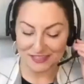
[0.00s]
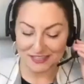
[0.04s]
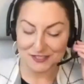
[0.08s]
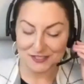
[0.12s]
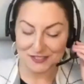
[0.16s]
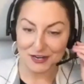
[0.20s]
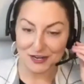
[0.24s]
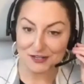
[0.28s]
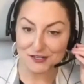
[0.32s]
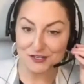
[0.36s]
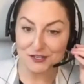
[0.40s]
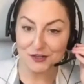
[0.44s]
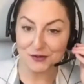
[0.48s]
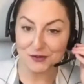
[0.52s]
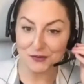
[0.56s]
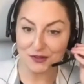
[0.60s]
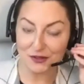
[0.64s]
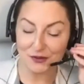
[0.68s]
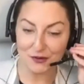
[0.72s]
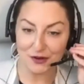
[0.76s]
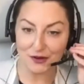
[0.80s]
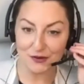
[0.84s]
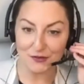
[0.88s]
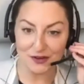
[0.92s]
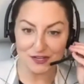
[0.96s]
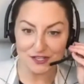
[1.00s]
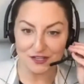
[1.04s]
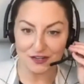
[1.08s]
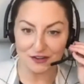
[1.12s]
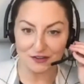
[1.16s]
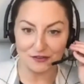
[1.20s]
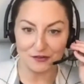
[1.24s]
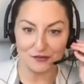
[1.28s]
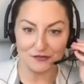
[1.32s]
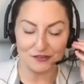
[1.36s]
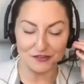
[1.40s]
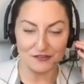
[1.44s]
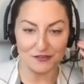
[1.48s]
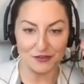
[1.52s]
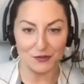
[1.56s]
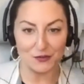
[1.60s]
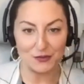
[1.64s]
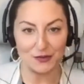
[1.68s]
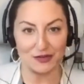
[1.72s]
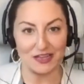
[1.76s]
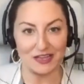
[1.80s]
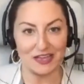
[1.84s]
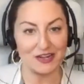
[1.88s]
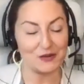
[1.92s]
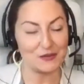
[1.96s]
actually a really great question. I don't know
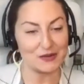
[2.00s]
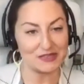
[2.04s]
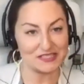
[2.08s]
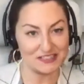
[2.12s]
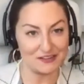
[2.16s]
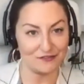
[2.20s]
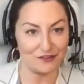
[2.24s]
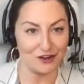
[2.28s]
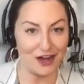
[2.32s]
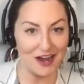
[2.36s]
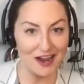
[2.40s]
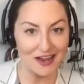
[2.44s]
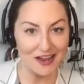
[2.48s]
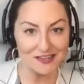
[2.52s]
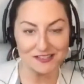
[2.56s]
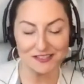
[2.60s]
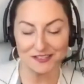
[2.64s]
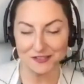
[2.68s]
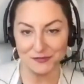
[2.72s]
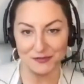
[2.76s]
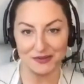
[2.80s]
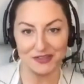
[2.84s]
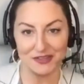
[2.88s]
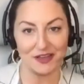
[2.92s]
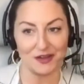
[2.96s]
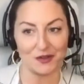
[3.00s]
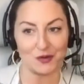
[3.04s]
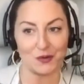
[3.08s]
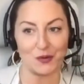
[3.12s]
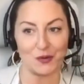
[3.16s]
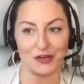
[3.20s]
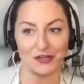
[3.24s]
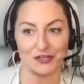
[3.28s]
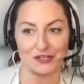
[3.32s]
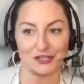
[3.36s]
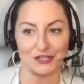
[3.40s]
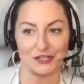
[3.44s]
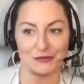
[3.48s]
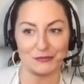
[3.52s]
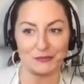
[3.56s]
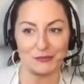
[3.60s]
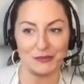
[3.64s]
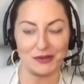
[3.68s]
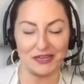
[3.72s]
if anyone's ever asked me that question,